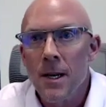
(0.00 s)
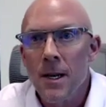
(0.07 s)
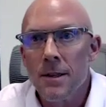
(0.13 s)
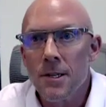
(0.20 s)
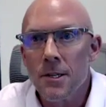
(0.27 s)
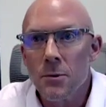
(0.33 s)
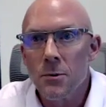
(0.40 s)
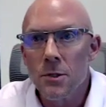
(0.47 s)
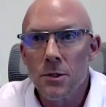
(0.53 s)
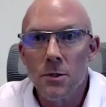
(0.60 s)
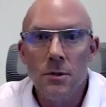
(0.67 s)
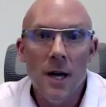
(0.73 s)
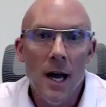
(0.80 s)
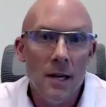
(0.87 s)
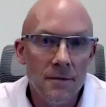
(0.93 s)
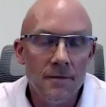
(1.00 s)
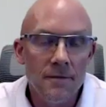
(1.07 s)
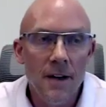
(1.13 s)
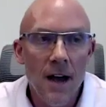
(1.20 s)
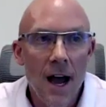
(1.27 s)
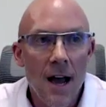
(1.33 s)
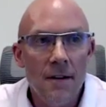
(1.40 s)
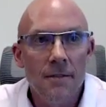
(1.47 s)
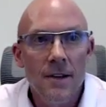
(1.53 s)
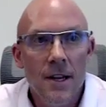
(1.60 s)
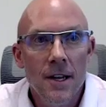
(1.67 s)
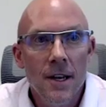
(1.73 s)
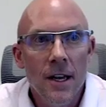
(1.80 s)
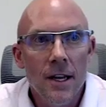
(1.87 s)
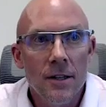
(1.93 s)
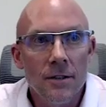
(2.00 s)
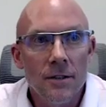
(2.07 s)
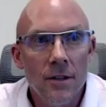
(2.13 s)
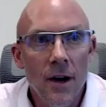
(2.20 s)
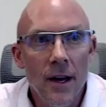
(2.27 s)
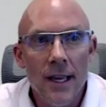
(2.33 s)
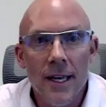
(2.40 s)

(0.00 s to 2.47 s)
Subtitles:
And this was 2005. And so I